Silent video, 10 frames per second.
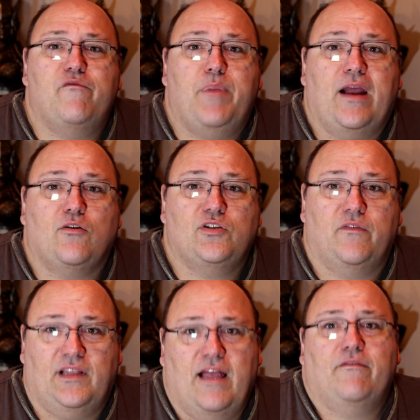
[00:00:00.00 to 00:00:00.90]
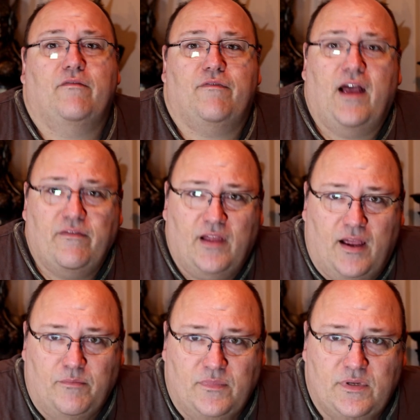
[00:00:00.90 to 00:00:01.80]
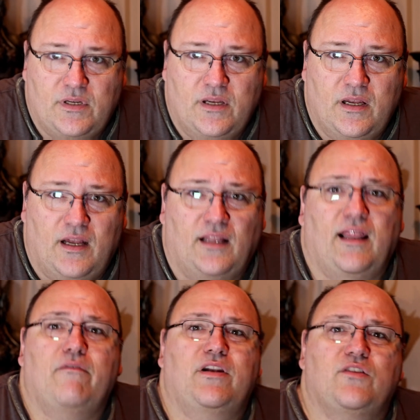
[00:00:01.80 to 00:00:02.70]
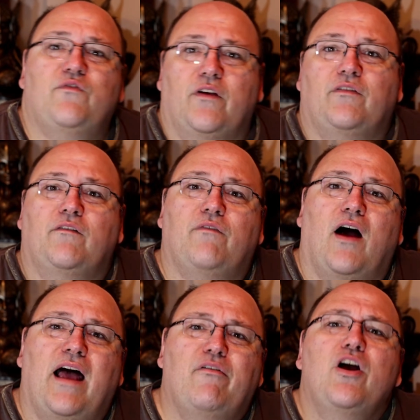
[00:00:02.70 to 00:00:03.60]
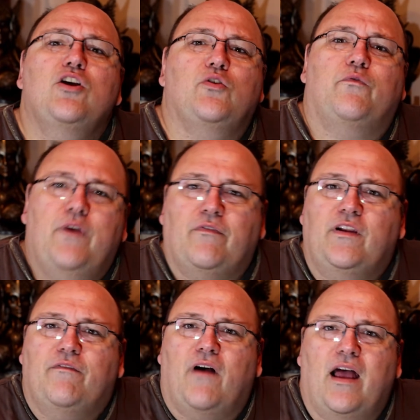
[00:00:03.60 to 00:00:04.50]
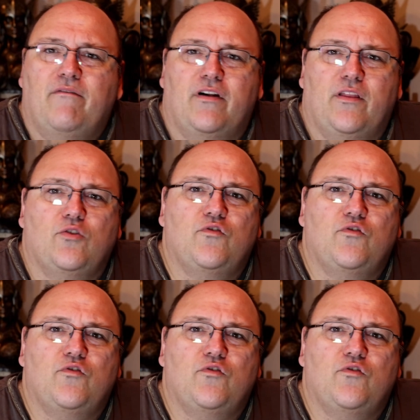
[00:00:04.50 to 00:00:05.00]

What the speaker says: pairs of 11. 5 times 11 is 55. So 55 out of those